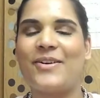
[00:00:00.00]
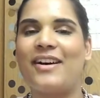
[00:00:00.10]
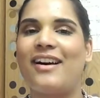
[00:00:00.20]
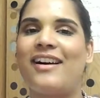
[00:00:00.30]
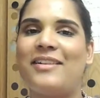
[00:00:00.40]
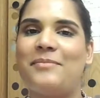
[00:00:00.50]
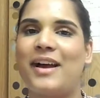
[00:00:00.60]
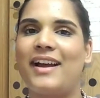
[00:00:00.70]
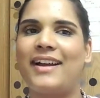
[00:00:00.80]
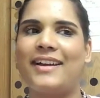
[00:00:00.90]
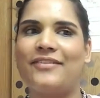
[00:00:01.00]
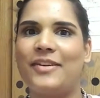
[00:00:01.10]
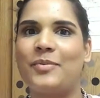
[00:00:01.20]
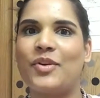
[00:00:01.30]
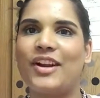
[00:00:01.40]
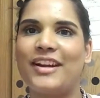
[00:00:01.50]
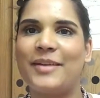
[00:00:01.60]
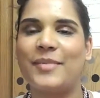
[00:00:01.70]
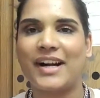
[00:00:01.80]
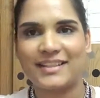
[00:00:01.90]
on my February
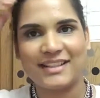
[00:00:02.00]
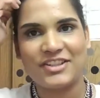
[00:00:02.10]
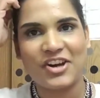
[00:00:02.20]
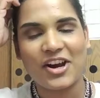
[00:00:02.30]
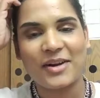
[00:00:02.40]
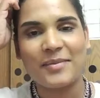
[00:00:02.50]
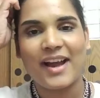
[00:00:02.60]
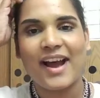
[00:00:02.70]
BoxyCharm.